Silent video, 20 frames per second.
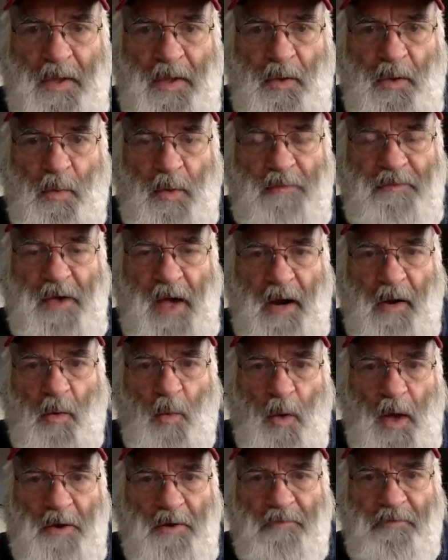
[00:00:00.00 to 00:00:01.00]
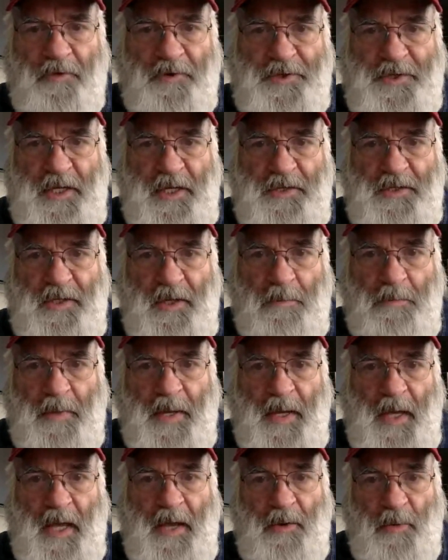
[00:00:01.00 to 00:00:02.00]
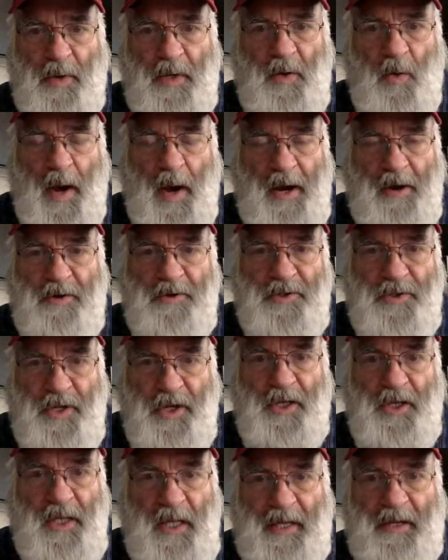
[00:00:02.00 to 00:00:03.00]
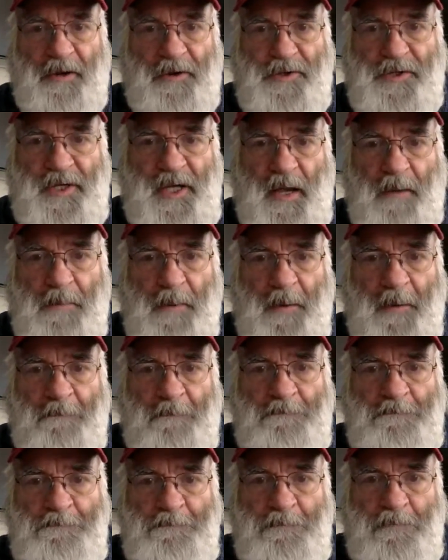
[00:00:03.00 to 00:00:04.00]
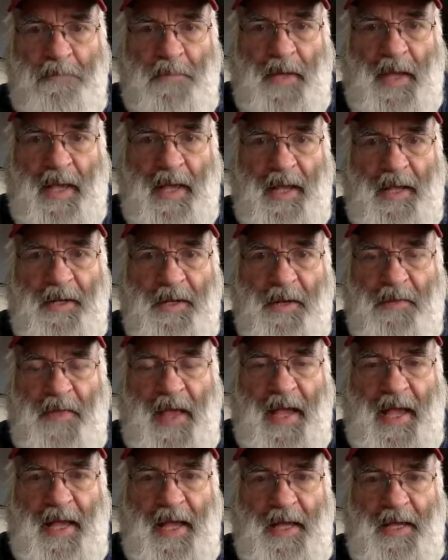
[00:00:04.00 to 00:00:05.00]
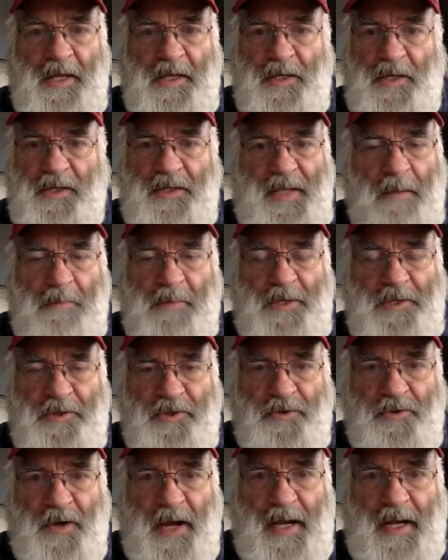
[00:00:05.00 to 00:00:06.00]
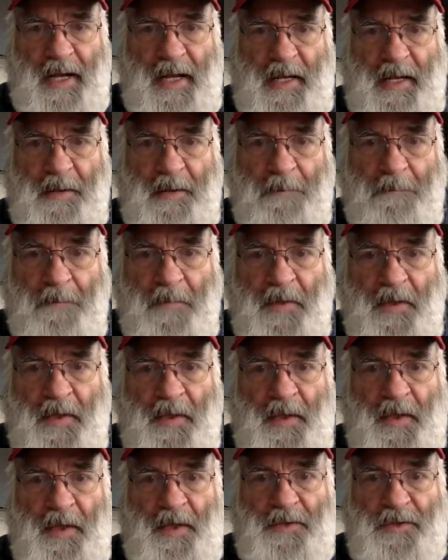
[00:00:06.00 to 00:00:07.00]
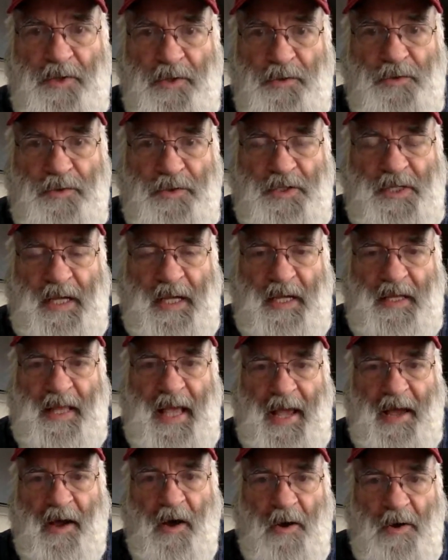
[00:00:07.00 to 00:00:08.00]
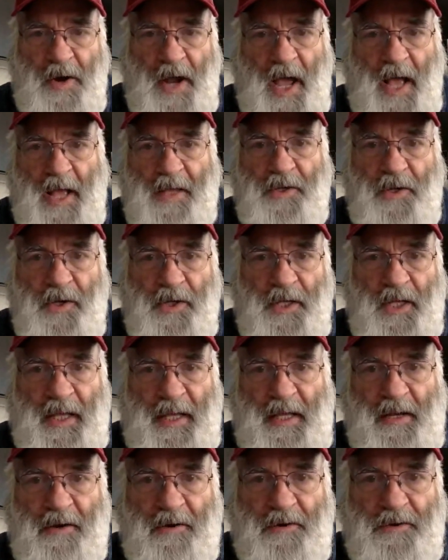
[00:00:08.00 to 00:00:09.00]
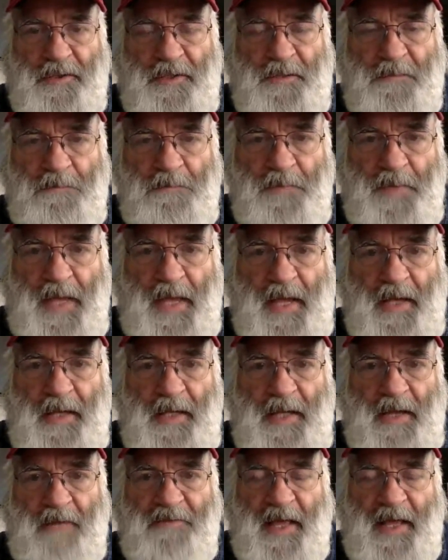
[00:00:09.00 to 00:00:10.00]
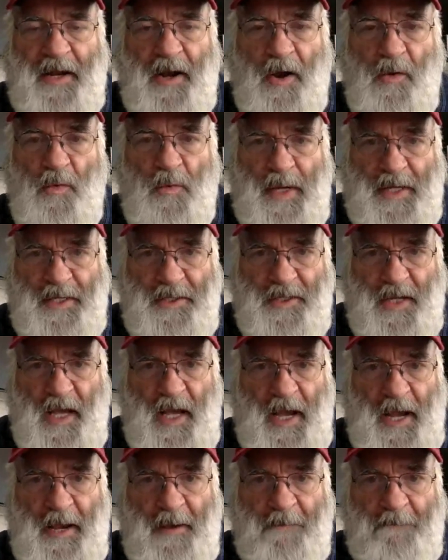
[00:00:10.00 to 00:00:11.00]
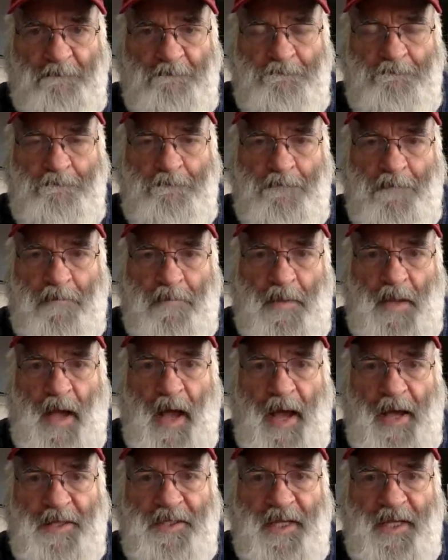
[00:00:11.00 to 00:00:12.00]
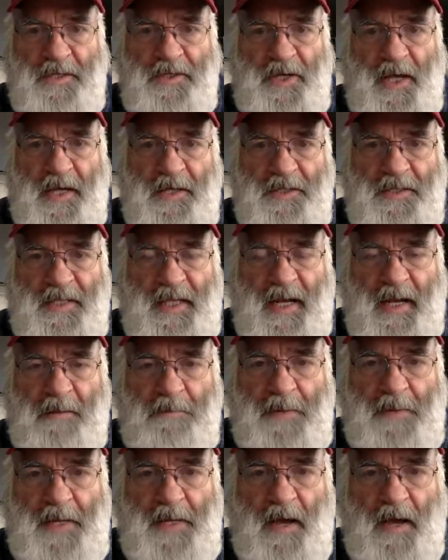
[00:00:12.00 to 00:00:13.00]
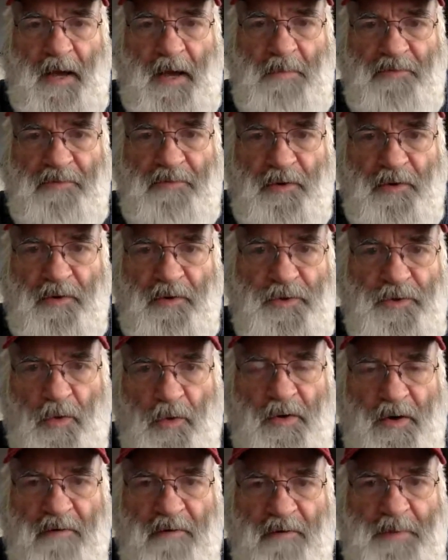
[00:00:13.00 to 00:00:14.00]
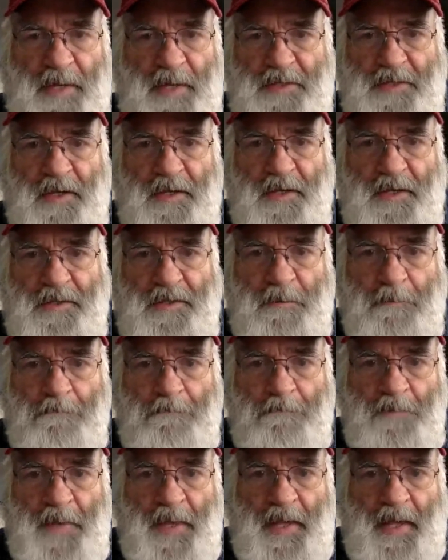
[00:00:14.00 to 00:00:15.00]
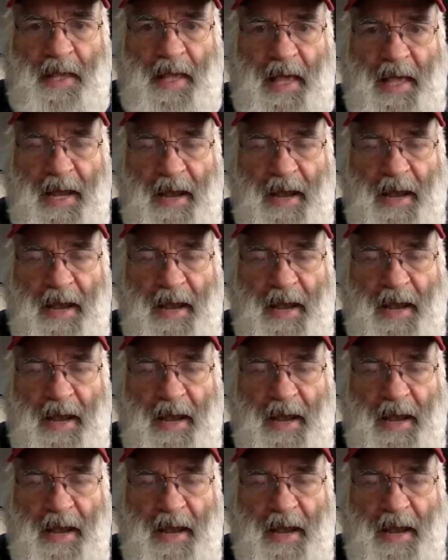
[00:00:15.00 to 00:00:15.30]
We've got a wonderful system that requires good leadership. And they demonstrated Tuesday they are not good leaders. And if they don't resign, I suggest that it become the first order of business at